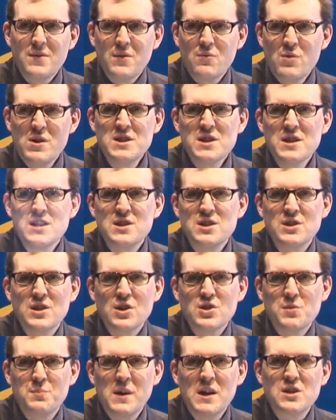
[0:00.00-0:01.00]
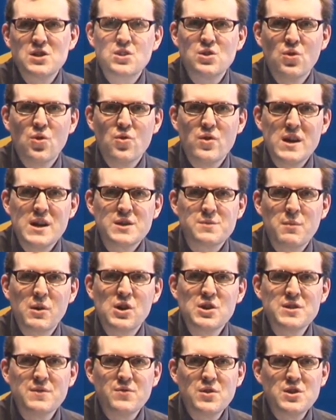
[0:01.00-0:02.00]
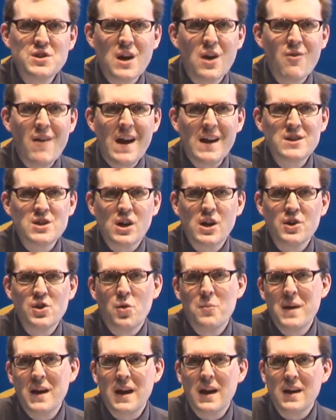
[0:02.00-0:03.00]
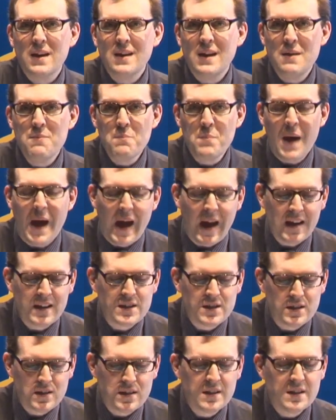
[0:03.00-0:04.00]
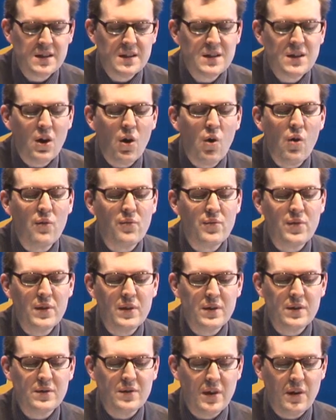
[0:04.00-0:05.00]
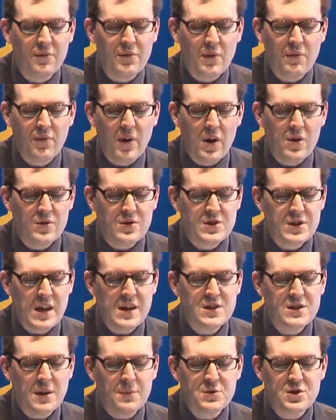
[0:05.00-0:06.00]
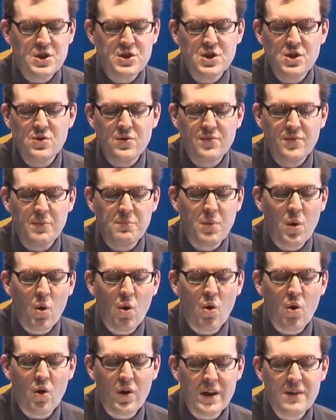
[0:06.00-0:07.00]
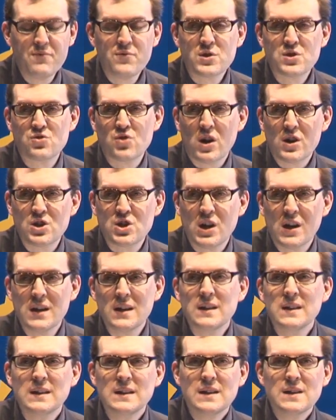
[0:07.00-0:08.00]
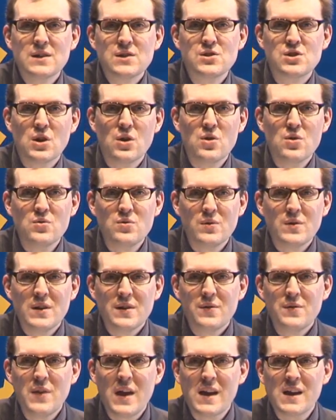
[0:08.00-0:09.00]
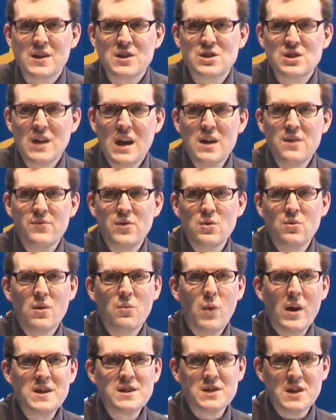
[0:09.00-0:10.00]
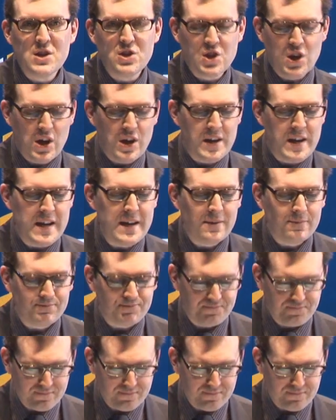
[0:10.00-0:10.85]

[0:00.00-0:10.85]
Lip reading: The reason this is such a big story is because of the direct economic impact of the phones. They substitute for poor infrastructure, so they can save you a wasted journey